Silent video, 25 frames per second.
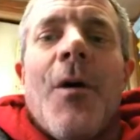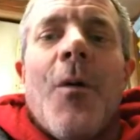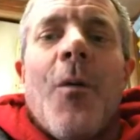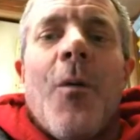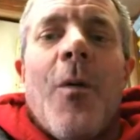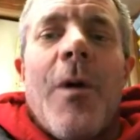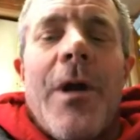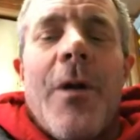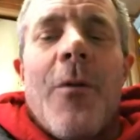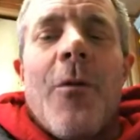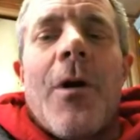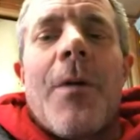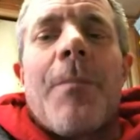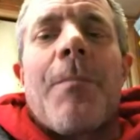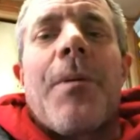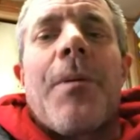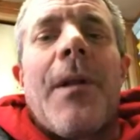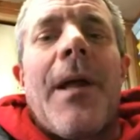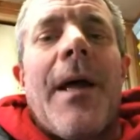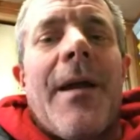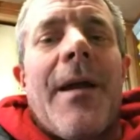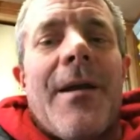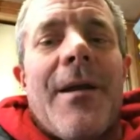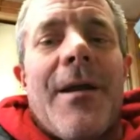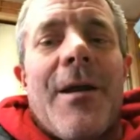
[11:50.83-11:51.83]
we were
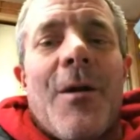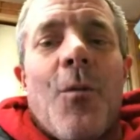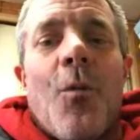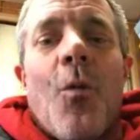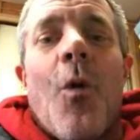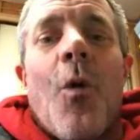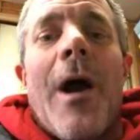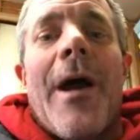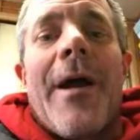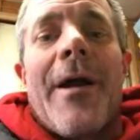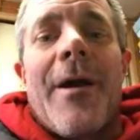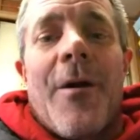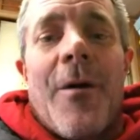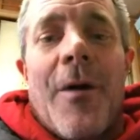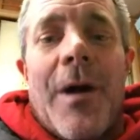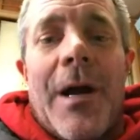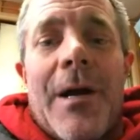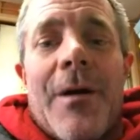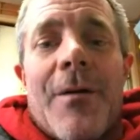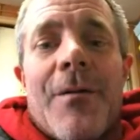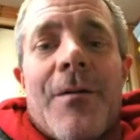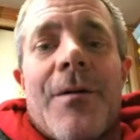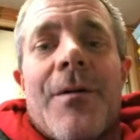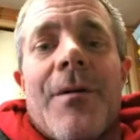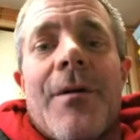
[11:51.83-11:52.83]
planting in wet
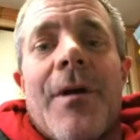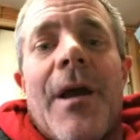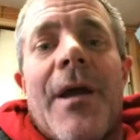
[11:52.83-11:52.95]
ground.